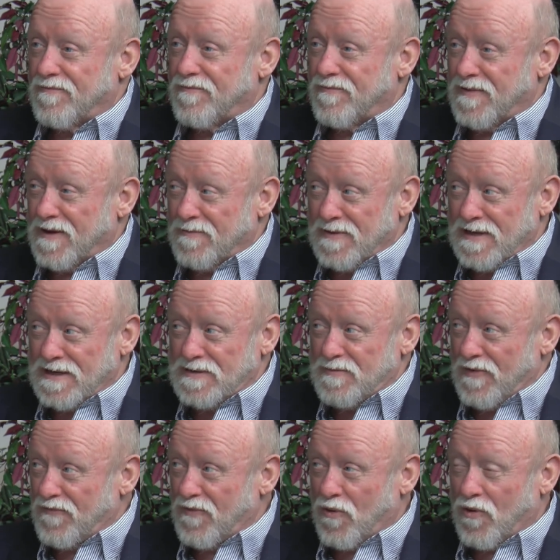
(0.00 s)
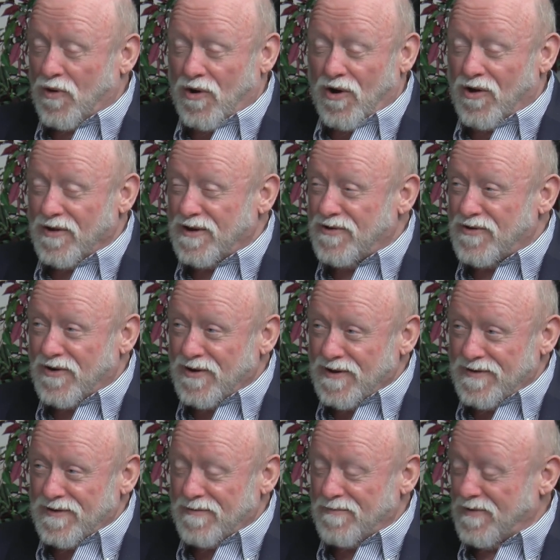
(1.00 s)
That means before all
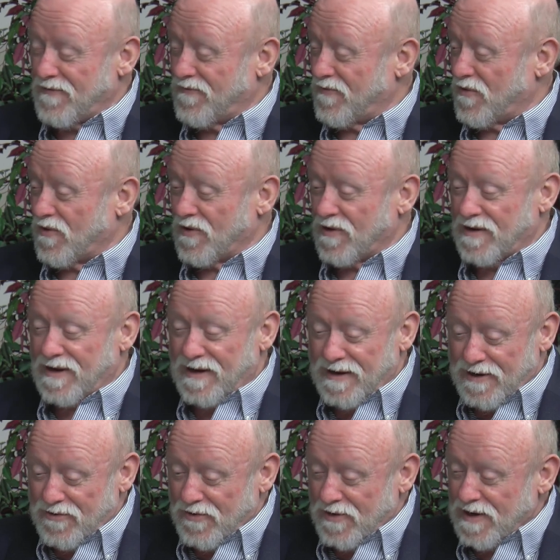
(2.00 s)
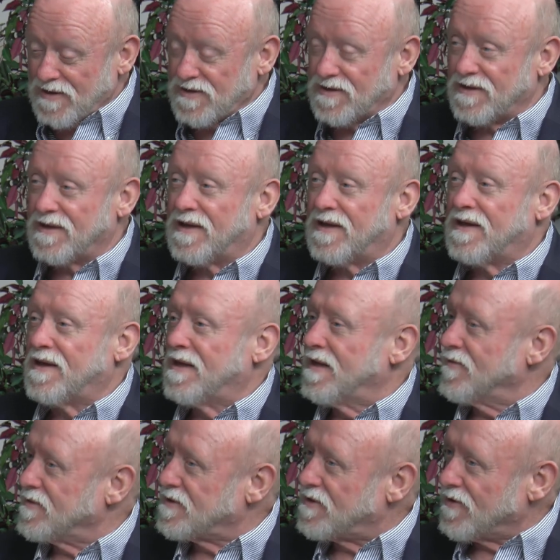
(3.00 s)
eternity, before any creation,
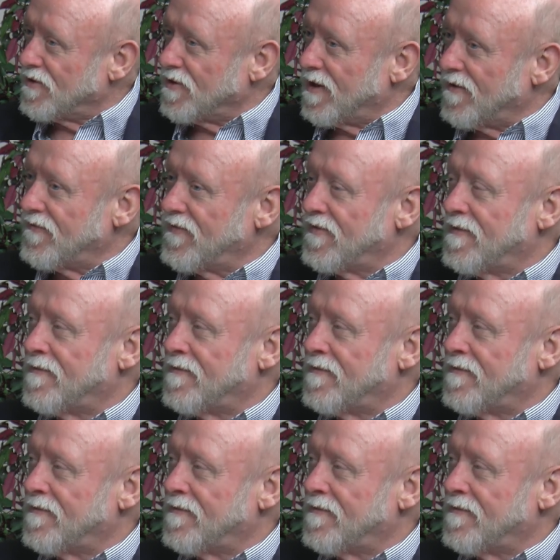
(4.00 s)
he was still love.